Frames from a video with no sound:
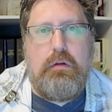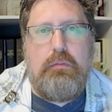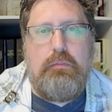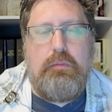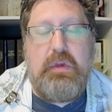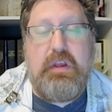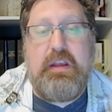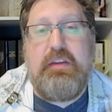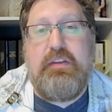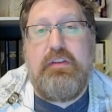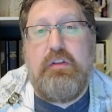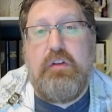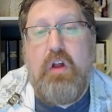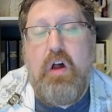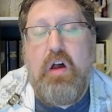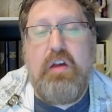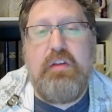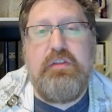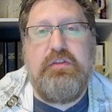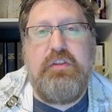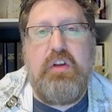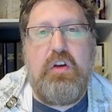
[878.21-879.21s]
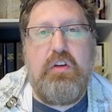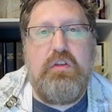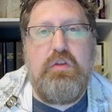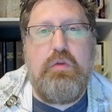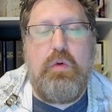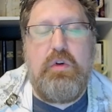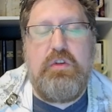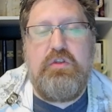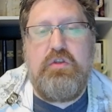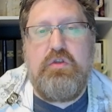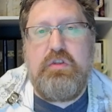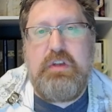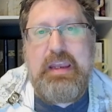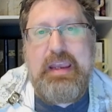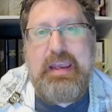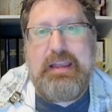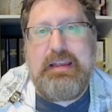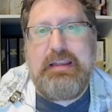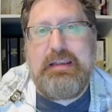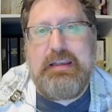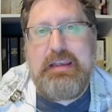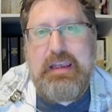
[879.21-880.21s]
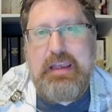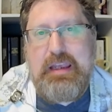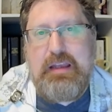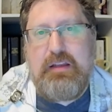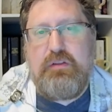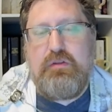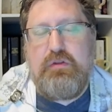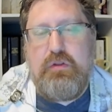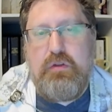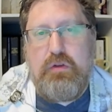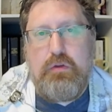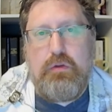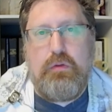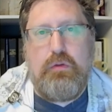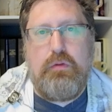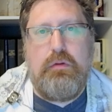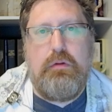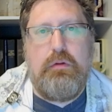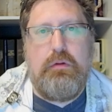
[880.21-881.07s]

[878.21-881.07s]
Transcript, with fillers: Because laws tell you what you can and can't do.